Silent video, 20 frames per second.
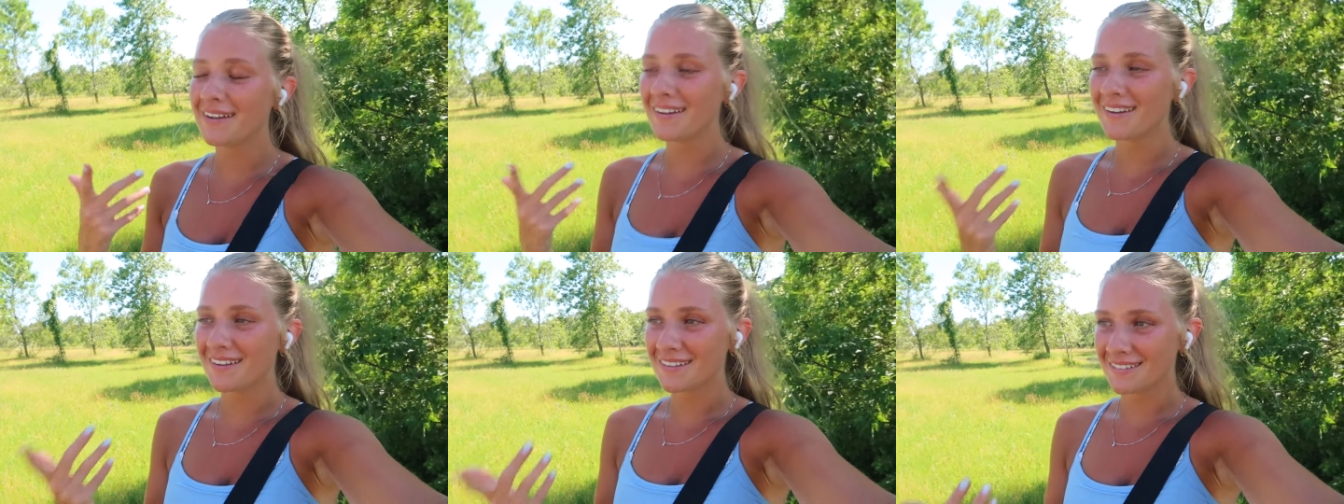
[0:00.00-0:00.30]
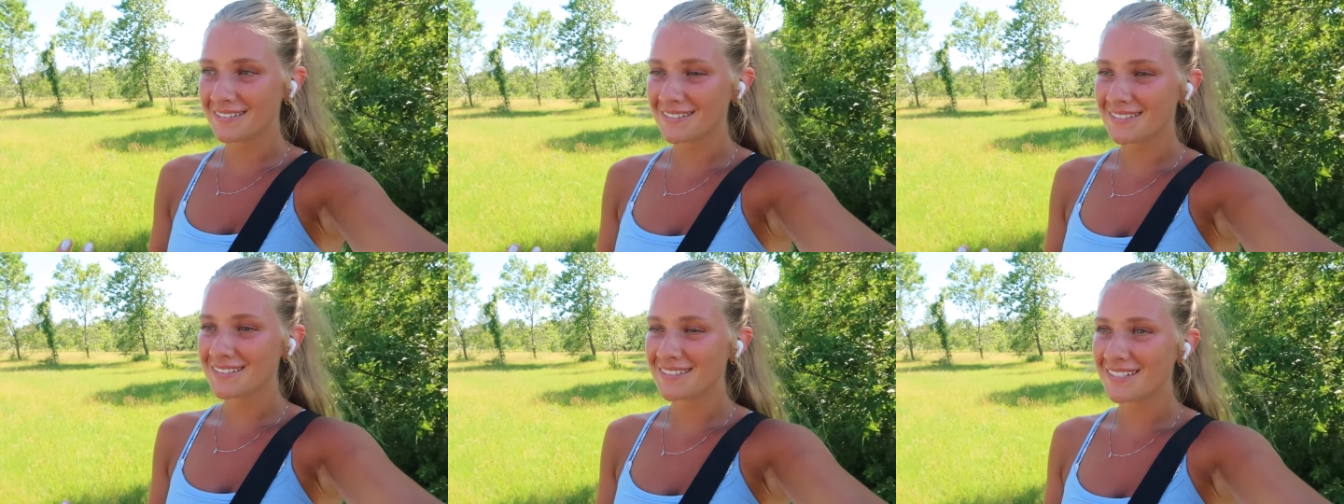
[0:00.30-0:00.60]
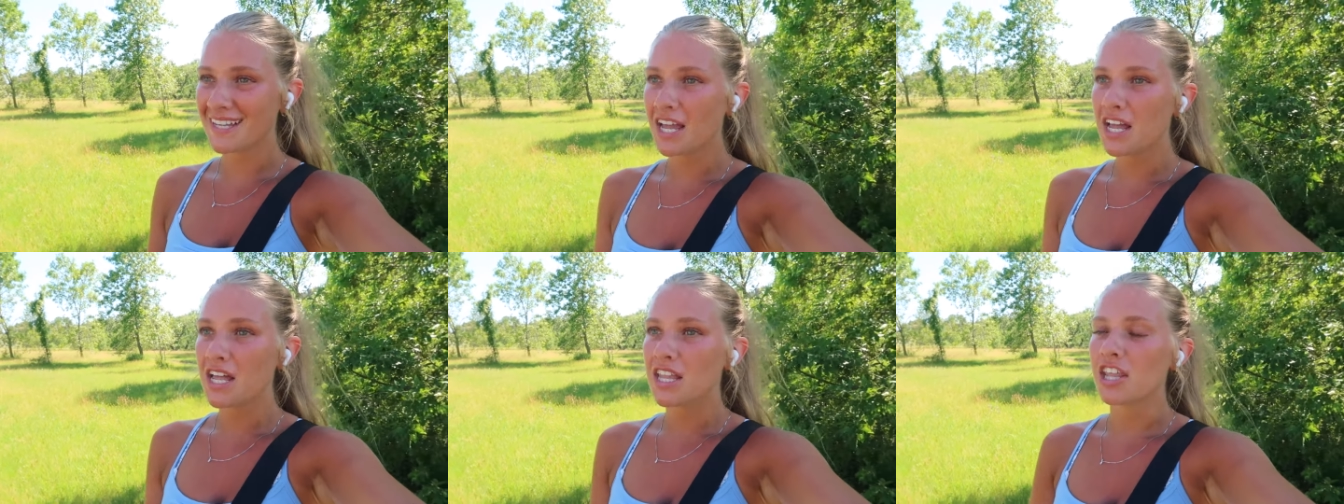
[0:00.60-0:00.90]

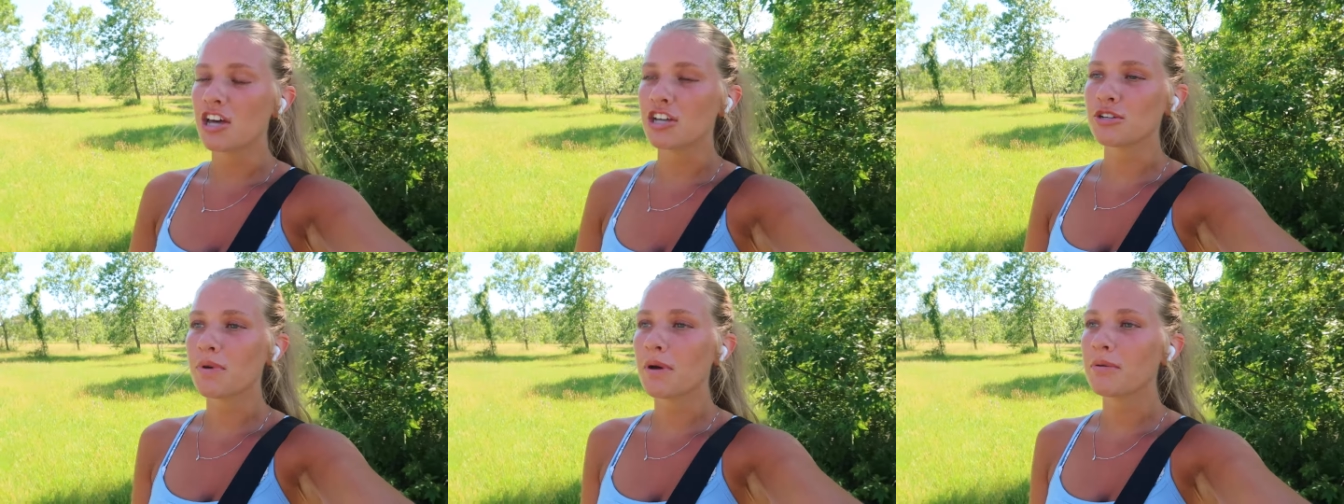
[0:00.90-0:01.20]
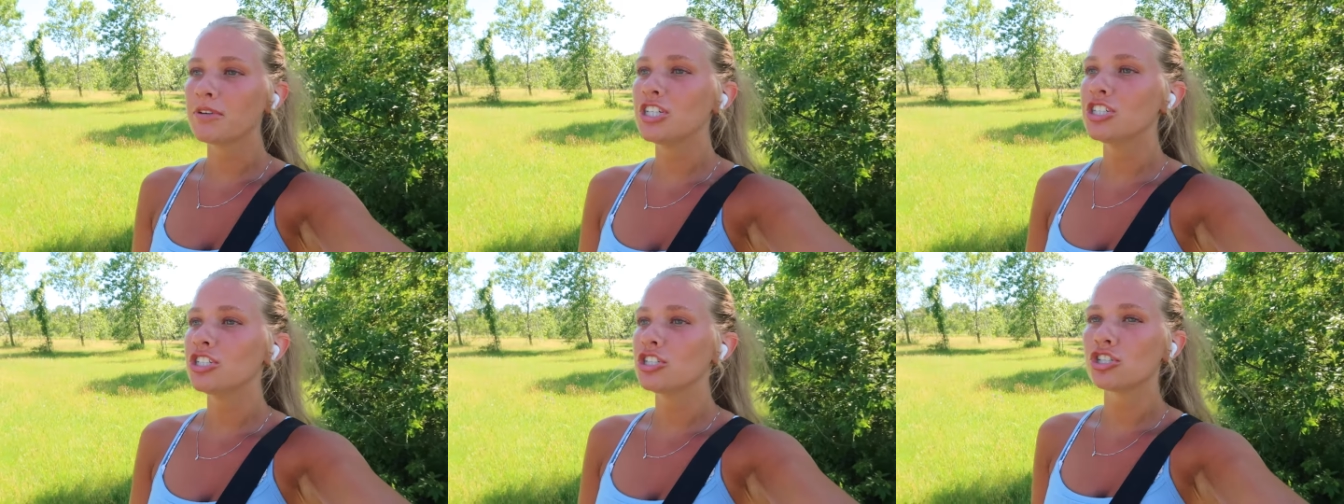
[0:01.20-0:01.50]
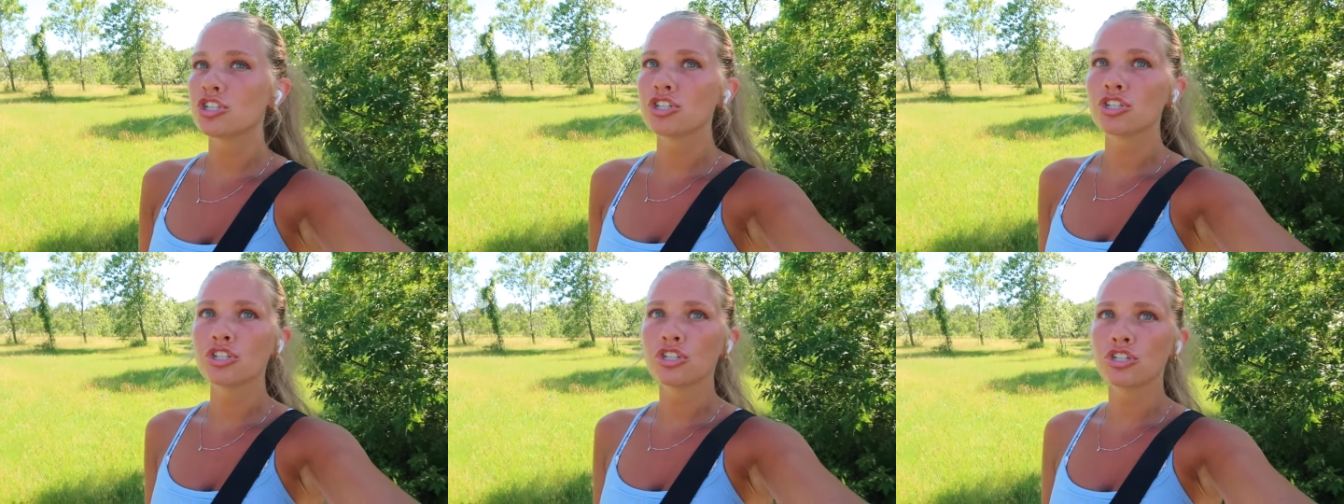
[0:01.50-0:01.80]
that was probably
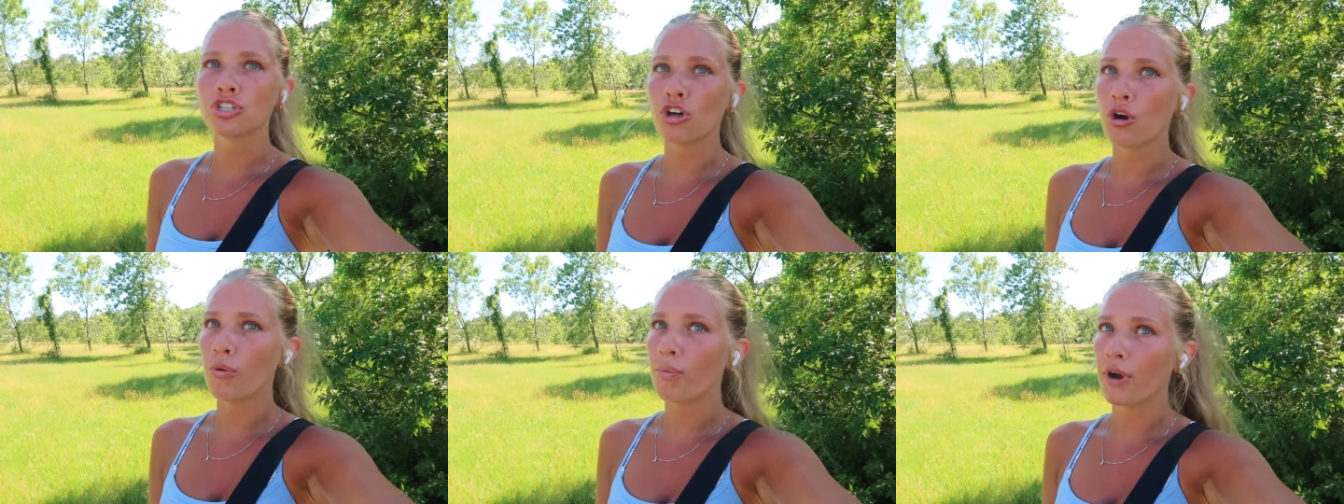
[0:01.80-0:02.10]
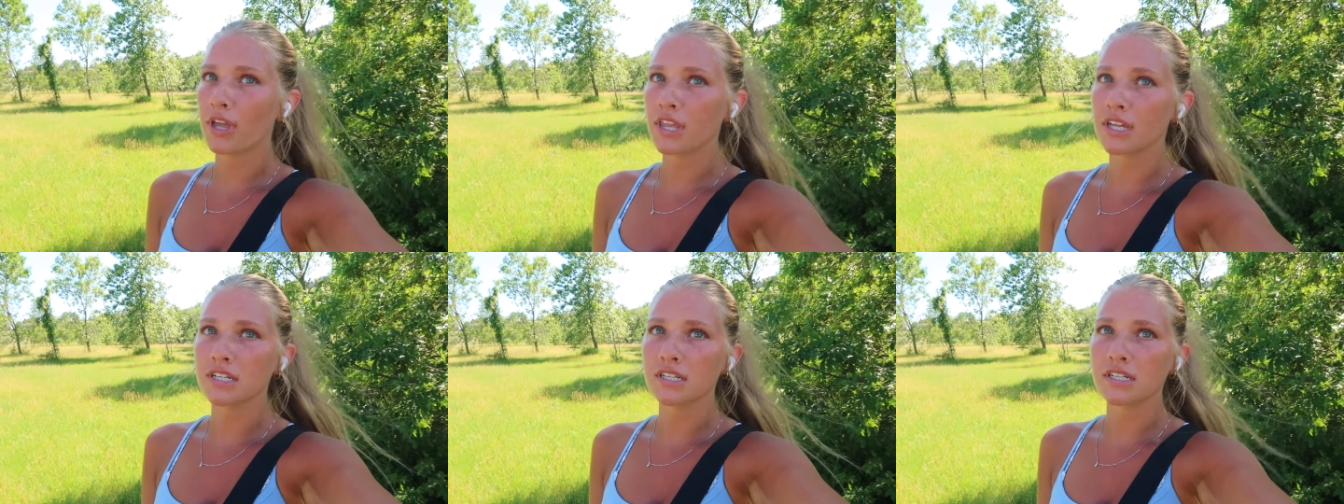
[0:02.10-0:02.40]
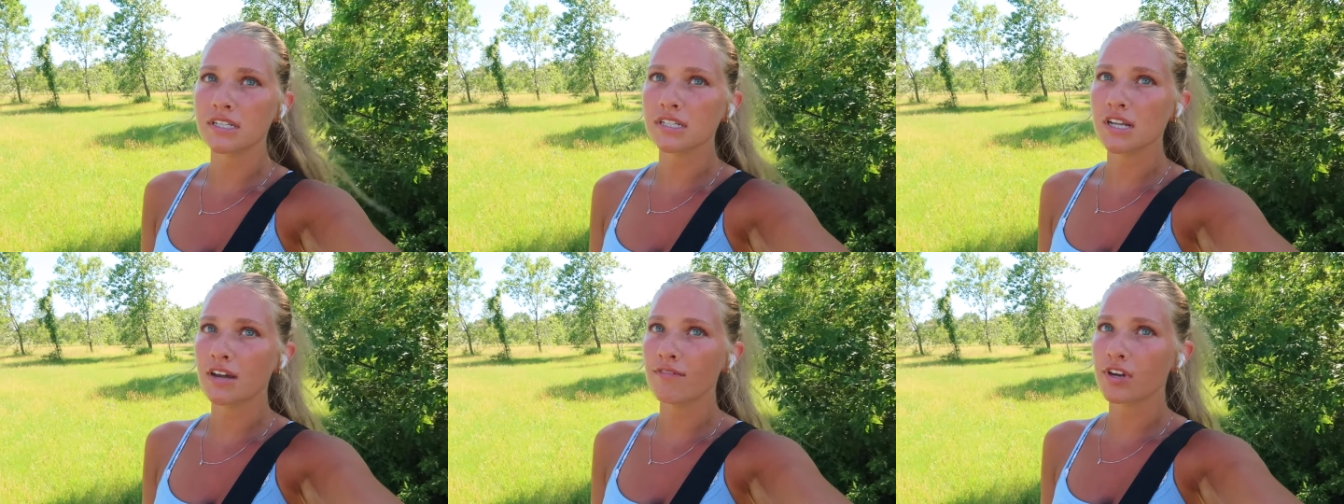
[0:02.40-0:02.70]
so
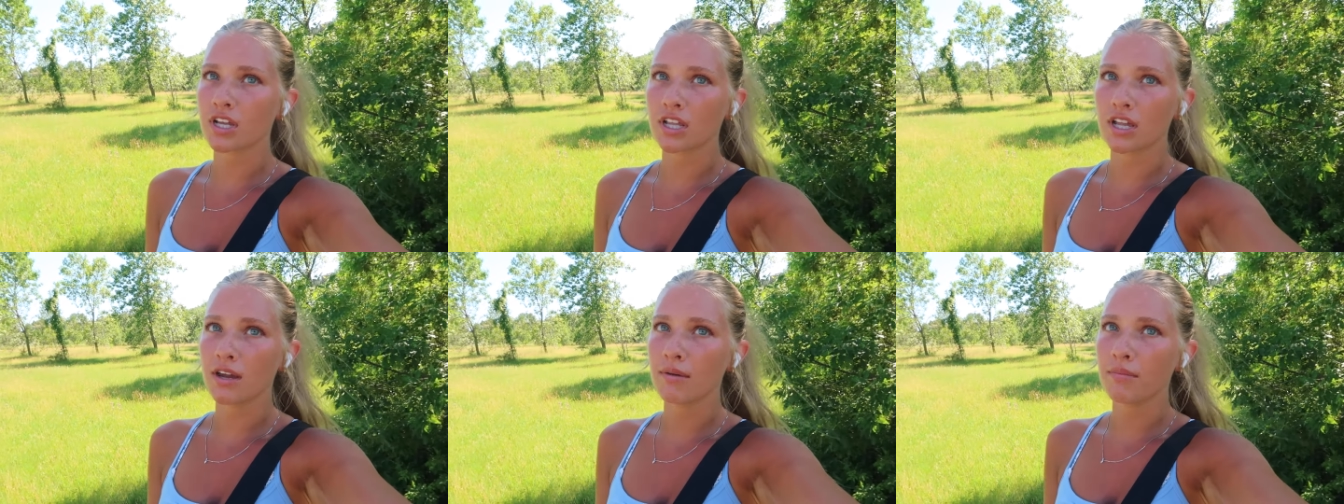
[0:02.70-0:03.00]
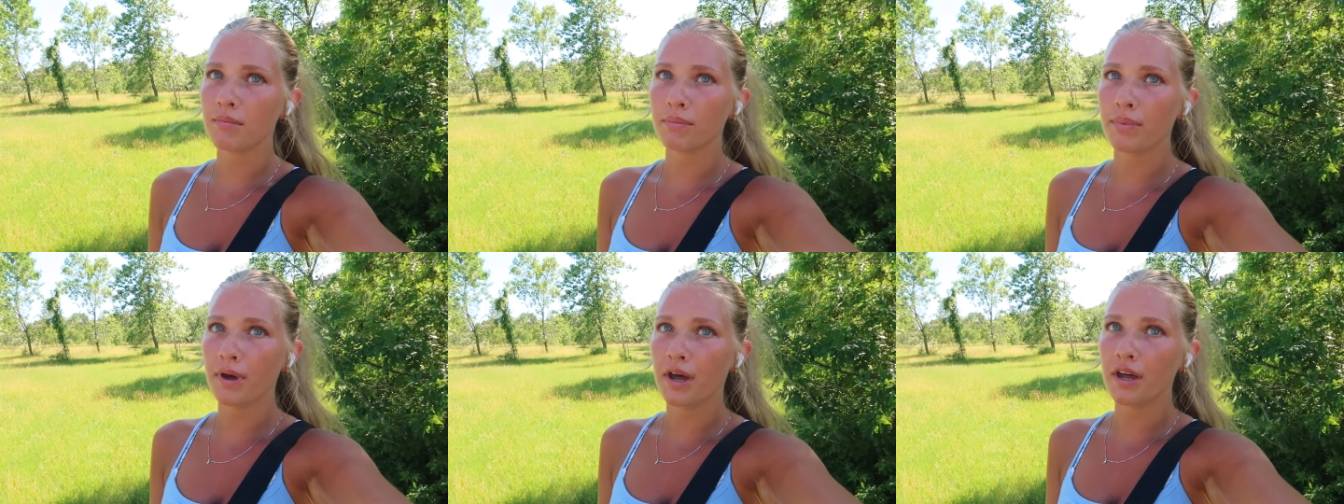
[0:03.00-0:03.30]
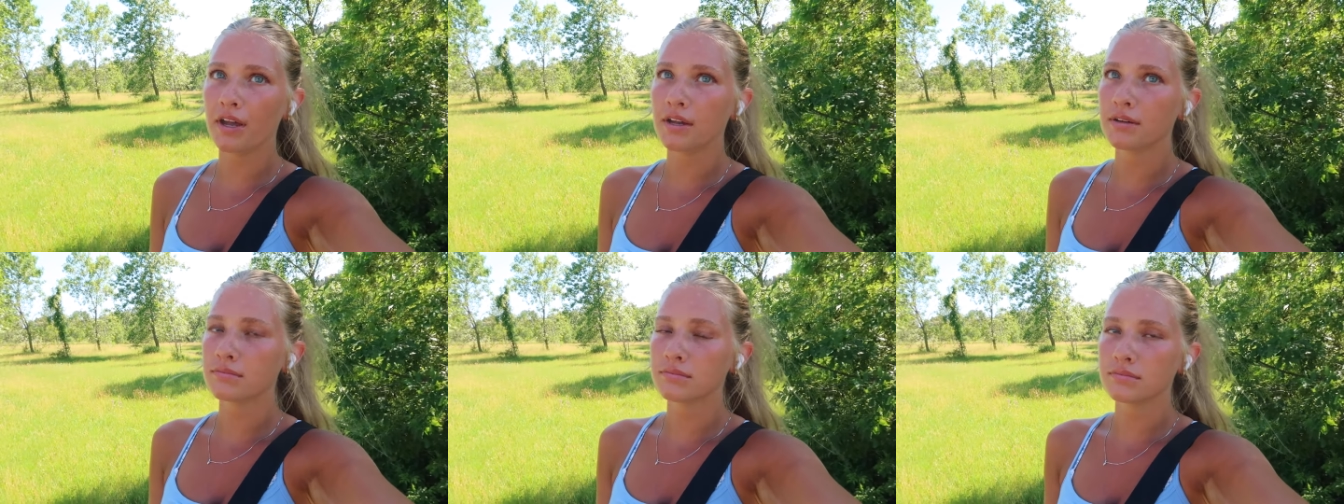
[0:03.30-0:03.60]
pointless of a clip, but